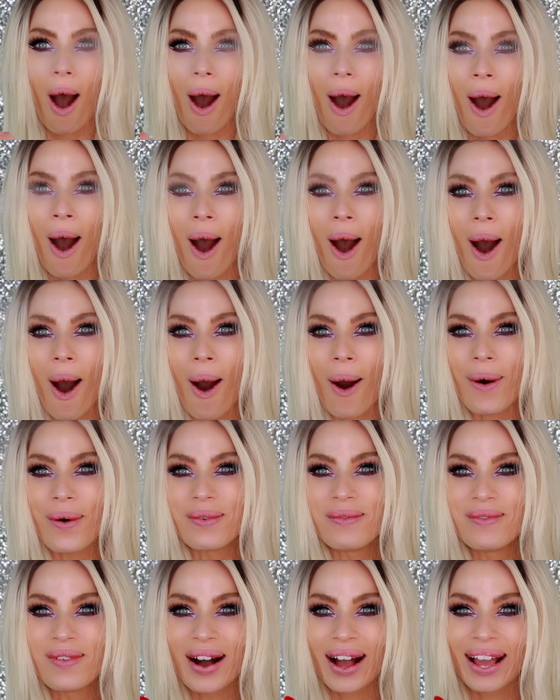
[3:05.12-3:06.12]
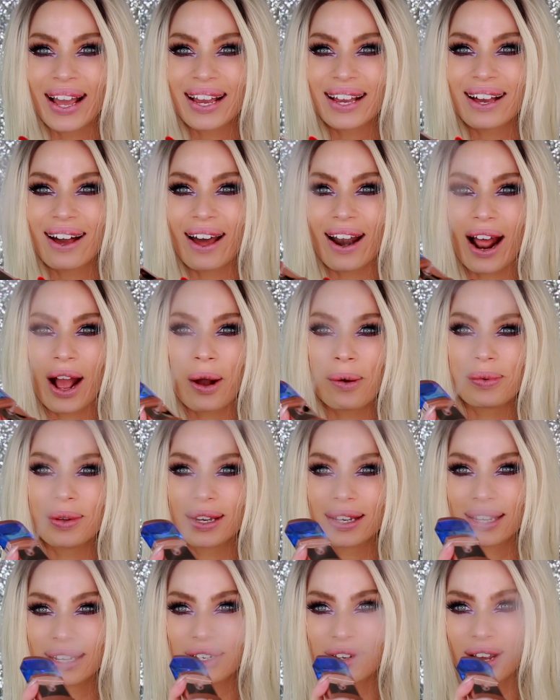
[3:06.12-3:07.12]
oh my God, I
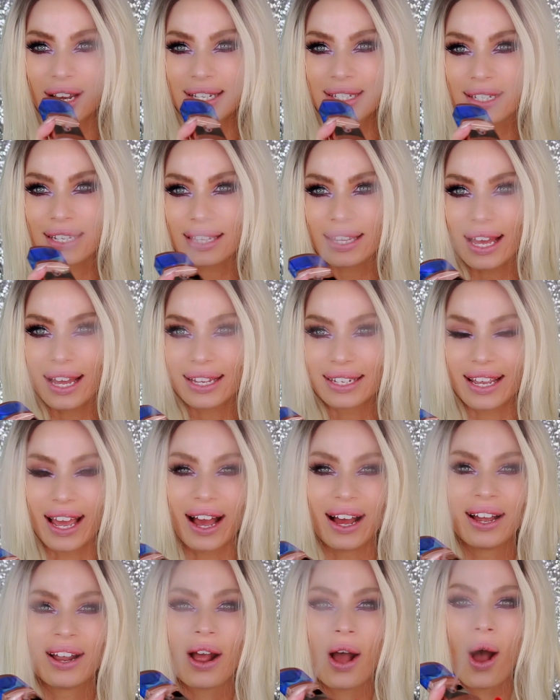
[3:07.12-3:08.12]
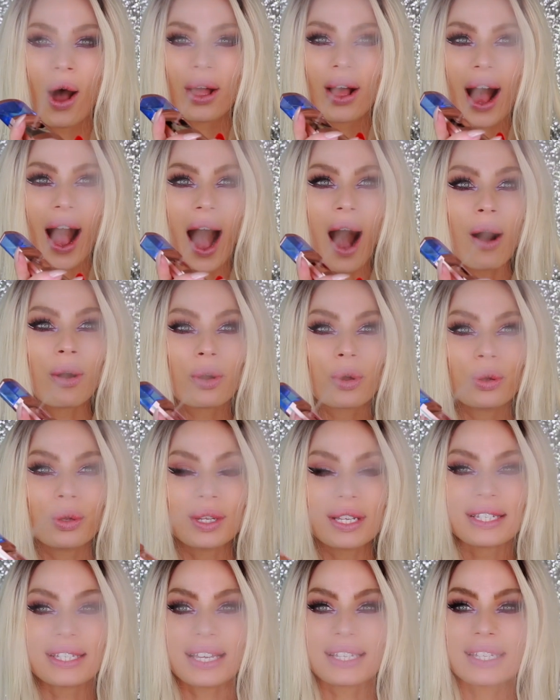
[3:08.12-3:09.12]
hope, can you guys see that? Yeah. How cool
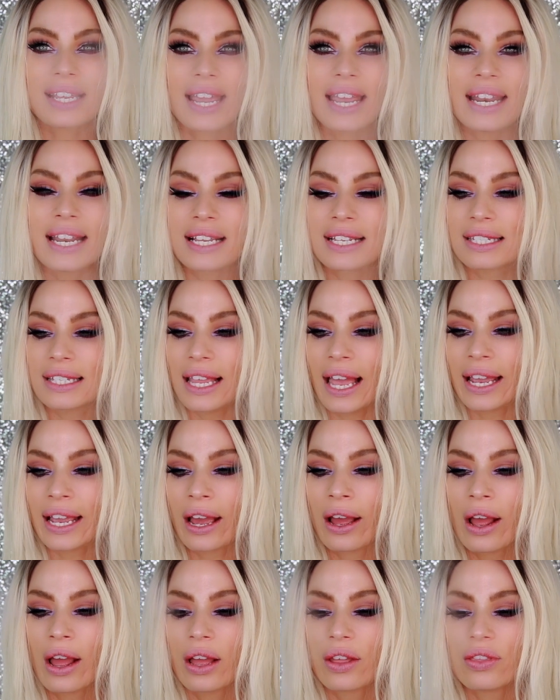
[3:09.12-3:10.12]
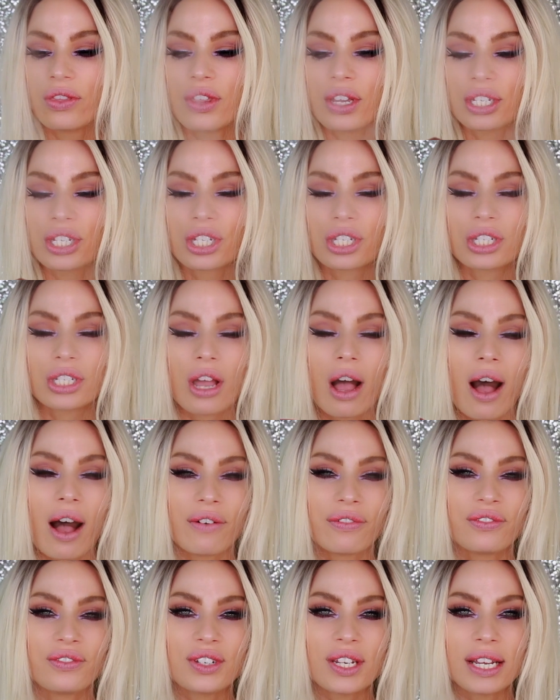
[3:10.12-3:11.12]
is this? It is like the
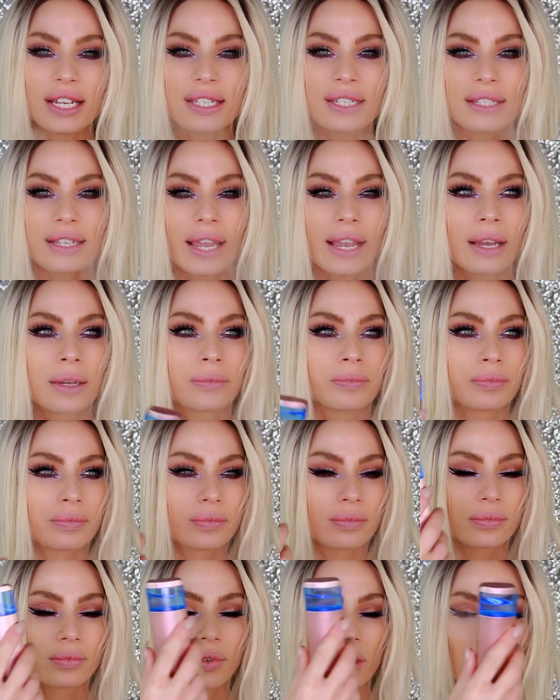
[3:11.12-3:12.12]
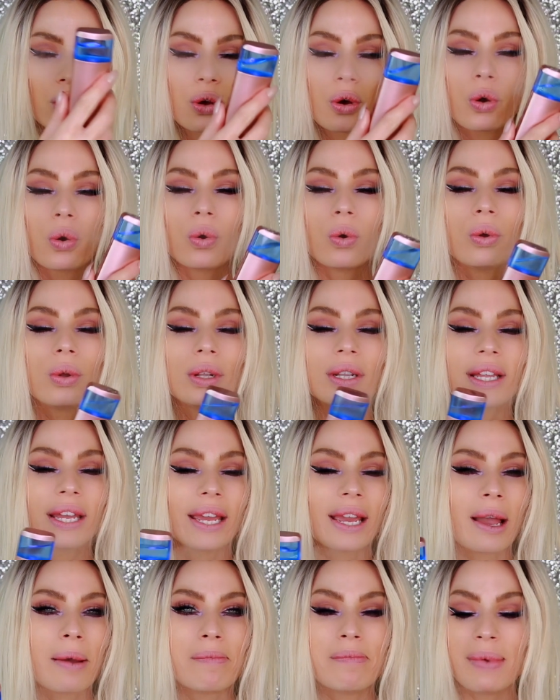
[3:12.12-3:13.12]
softest, like
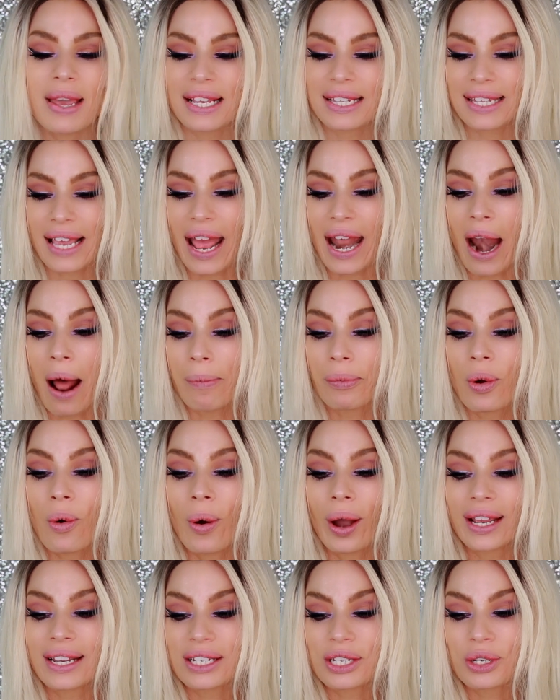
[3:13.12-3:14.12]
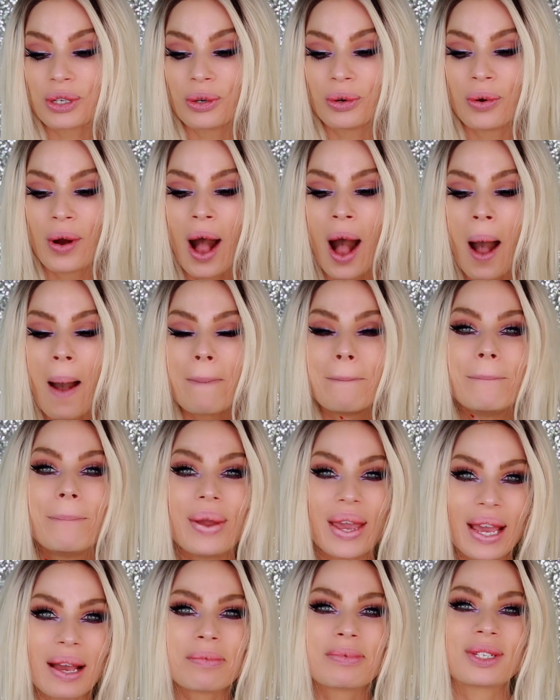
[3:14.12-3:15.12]
cooling mist, and I'm going to
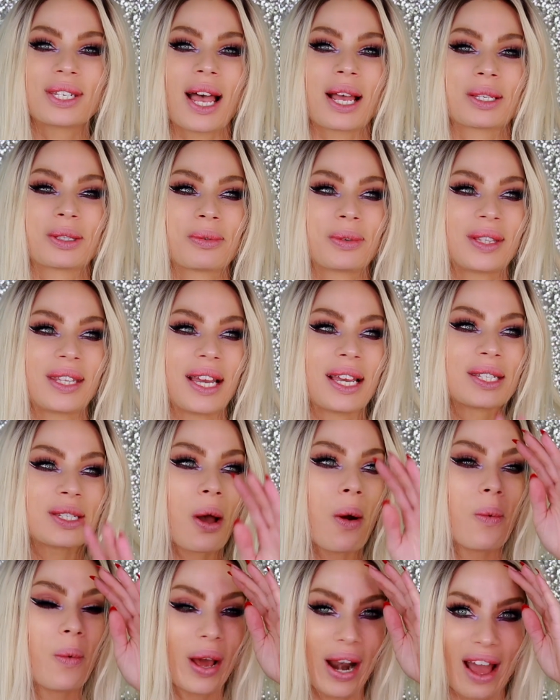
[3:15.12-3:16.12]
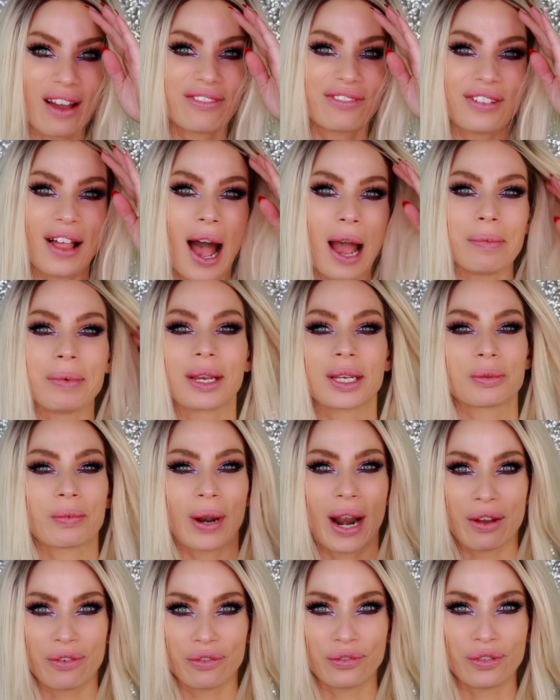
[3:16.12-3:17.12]
be obsessed with this when I fly, because
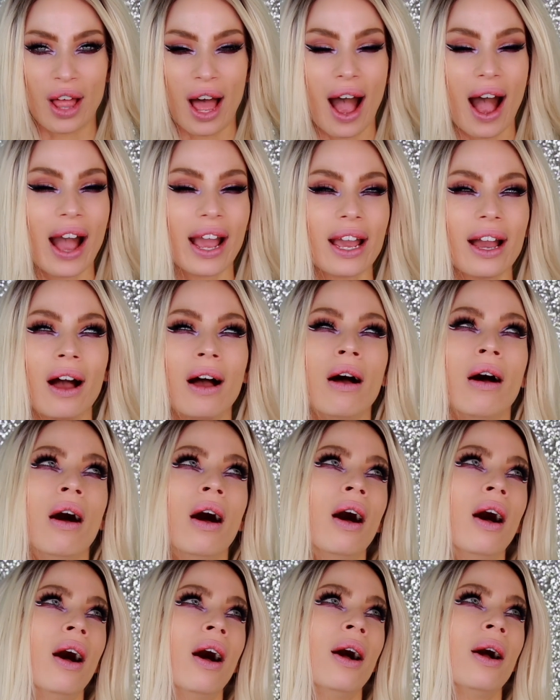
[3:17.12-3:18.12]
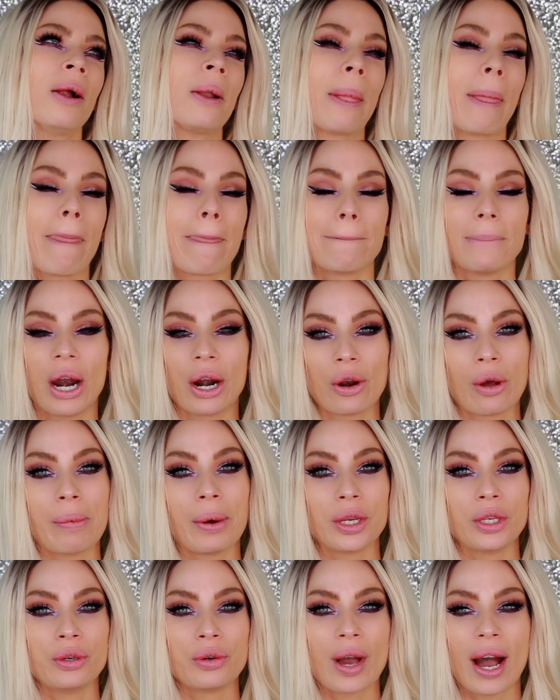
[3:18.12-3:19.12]
when I fly, I don't know
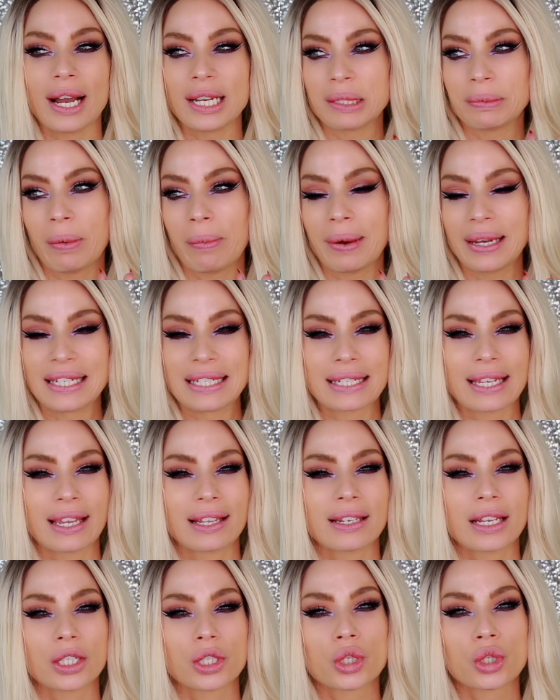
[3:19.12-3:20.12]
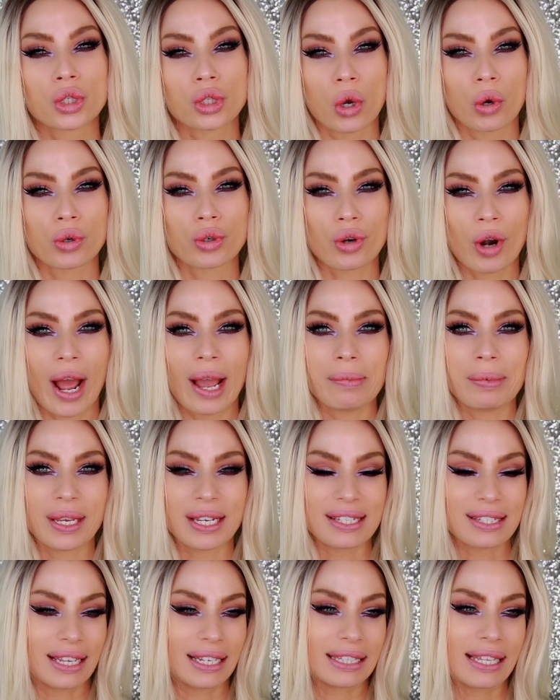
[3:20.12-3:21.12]
about you guys, but my skin gets so dry
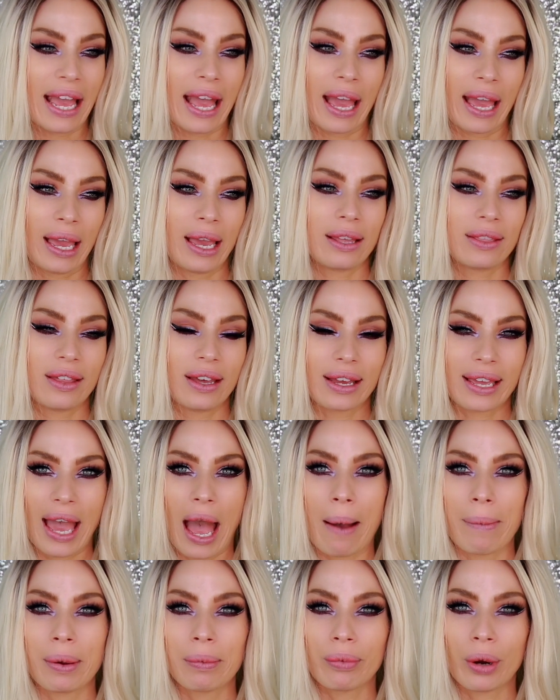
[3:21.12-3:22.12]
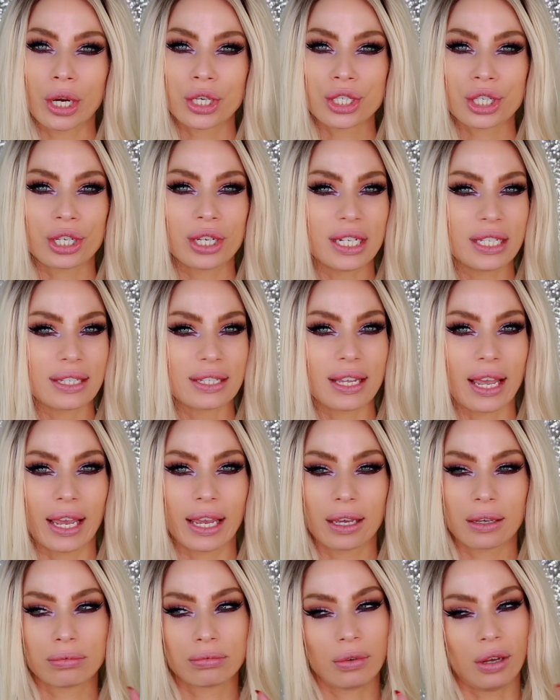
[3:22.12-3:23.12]
because like the cabin pressure is
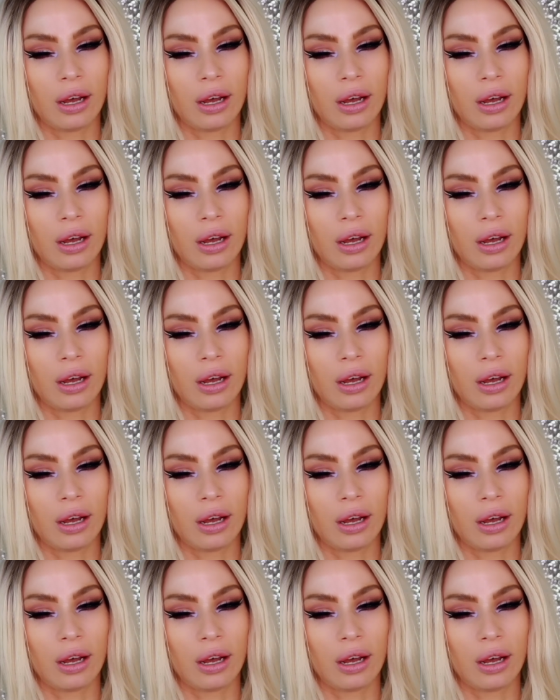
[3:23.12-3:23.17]
like,